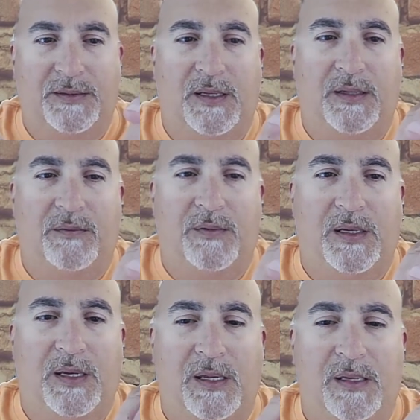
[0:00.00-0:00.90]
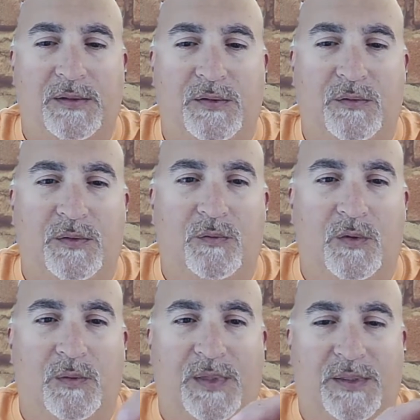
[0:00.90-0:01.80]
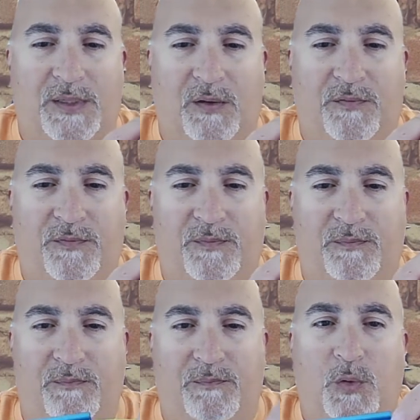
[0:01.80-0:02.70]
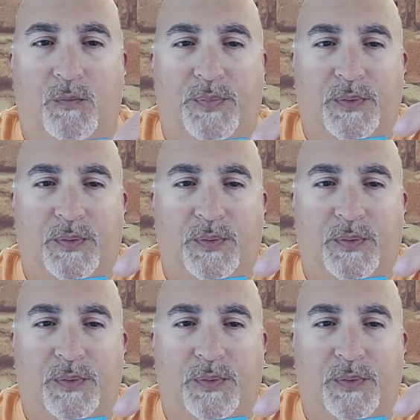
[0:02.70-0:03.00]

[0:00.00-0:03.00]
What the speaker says: right onto the worm itself. Boop.